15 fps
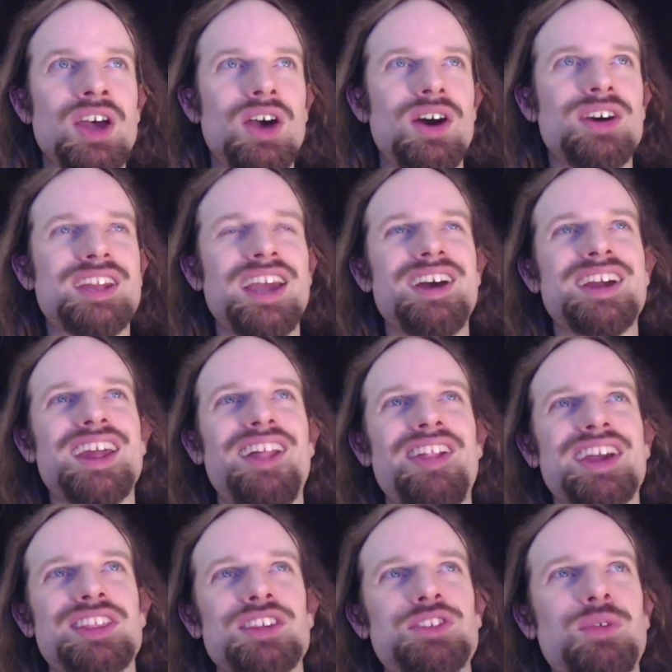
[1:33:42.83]
Okay, I gotta
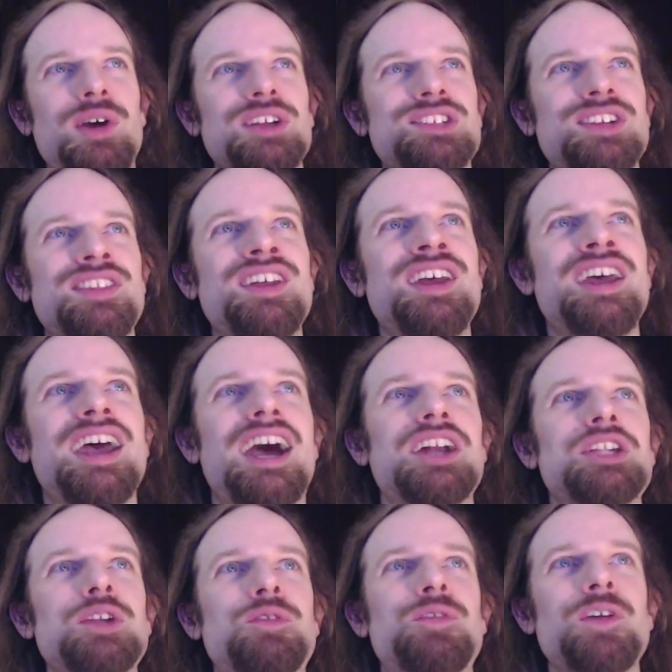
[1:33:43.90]
like this question. How
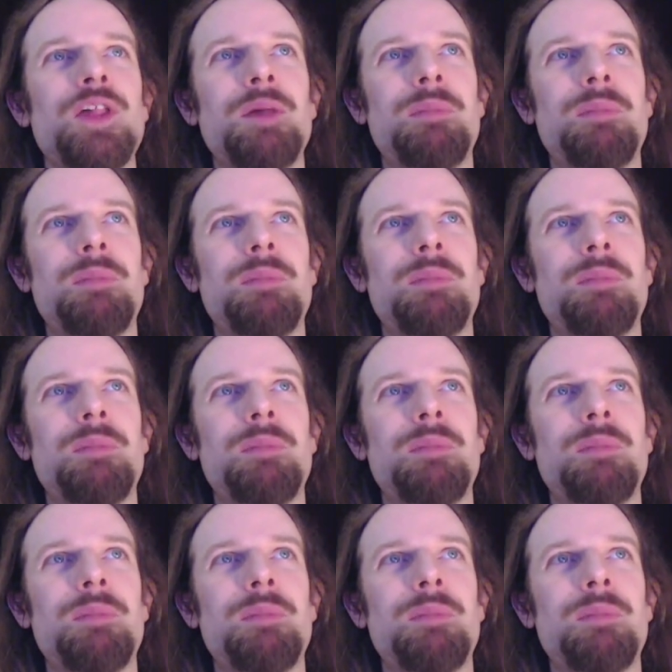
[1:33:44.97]
do you feel